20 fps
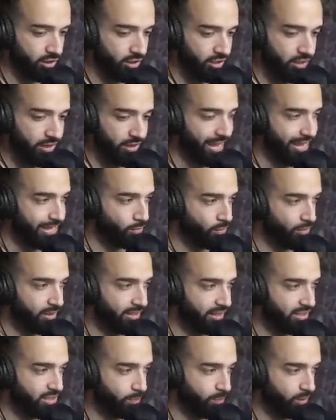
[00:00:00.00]
Anyone that doesn't
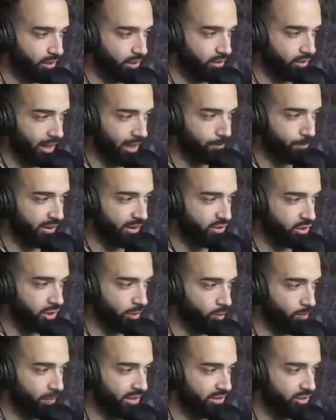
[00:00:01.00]
play that plays
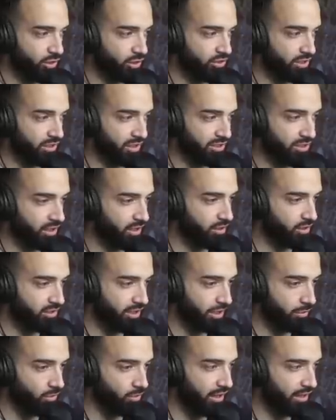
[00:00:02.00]
Libromancers and doesn't understand
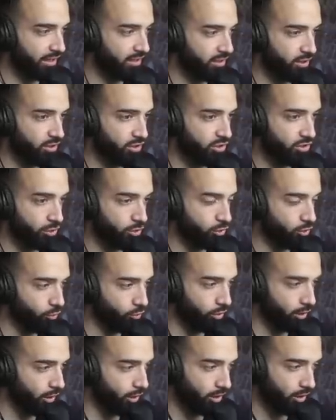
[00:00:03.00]
why, you're just a
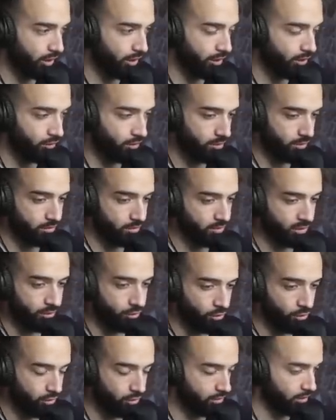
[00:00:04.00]
uh, a, a,
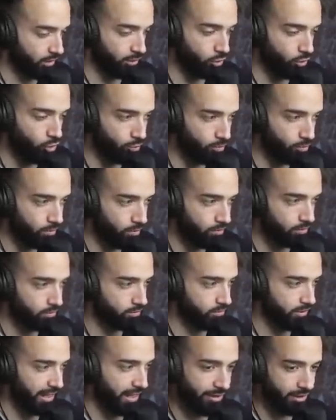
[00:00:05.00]
a noob
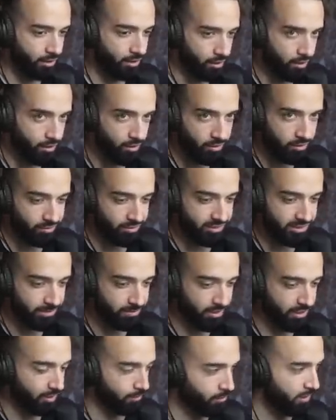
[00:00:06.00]
and a nerd at the same
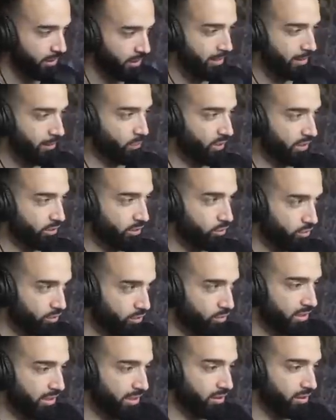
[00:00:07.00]
time. But you, you need
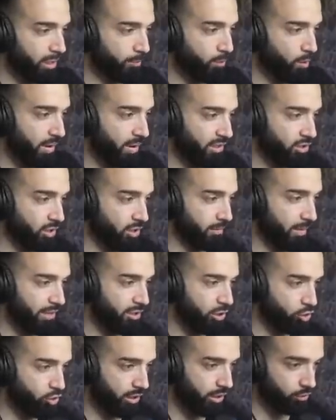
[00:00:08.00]
a Libromancer. Imagine
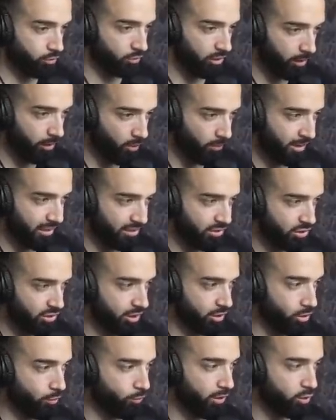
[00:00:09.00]
drawing three Libromancers and no
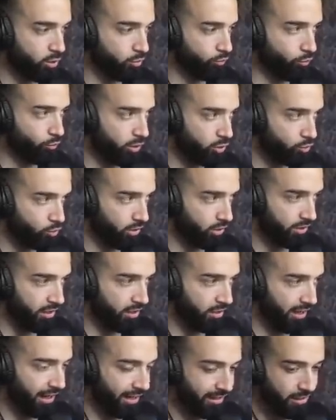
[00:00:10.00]
rit ritual in your deck.
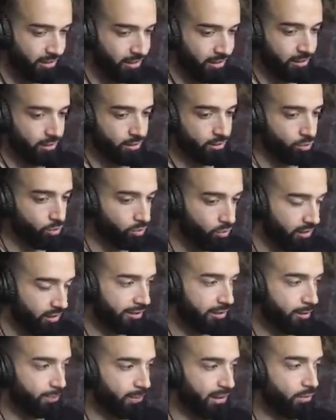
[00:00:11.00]
You need to
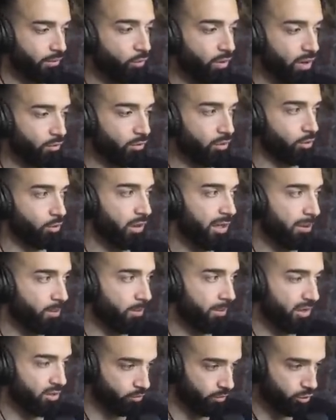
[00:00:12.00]
play one Libromancer
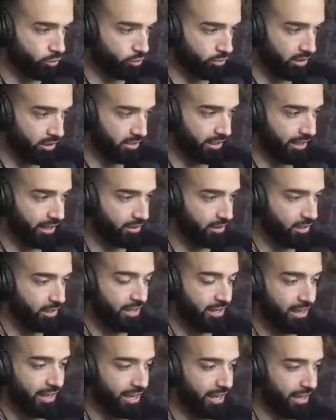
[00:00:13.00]
ritual in your deck,
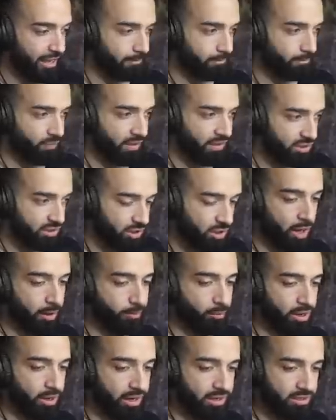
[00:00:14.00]
and this is a combo deck,
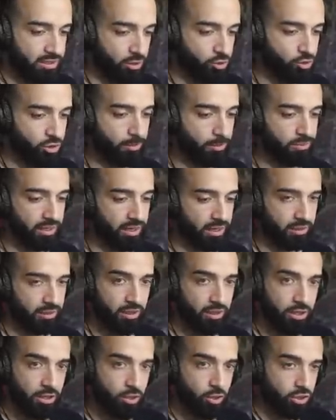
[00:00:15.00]
it's not a trap deck.
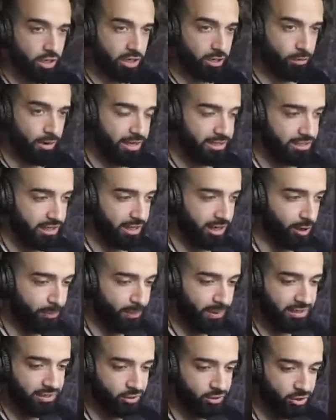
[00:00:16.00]
So, anyways, I hope you guys
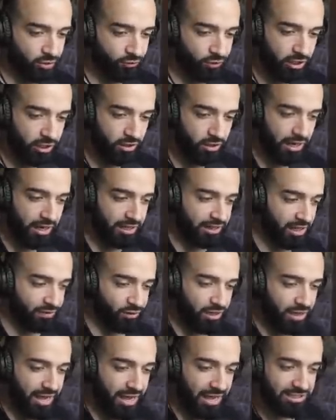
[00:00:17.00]
enjoy the video. I love you
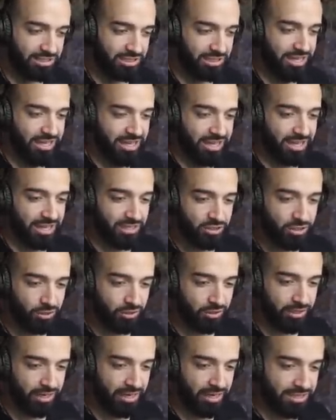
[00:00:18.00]
guys. I'll see you
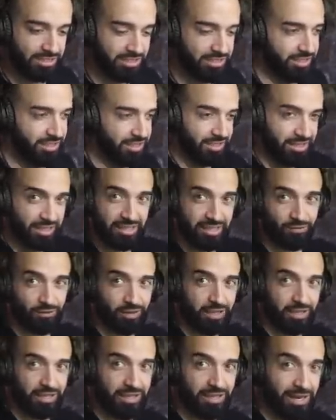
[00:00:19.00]
guys in the in
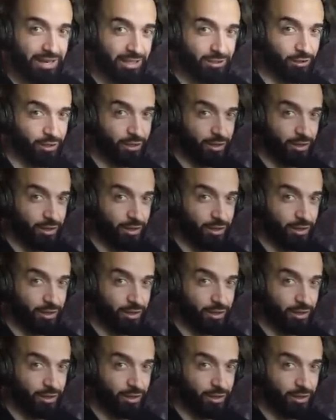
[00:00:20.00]
the next video.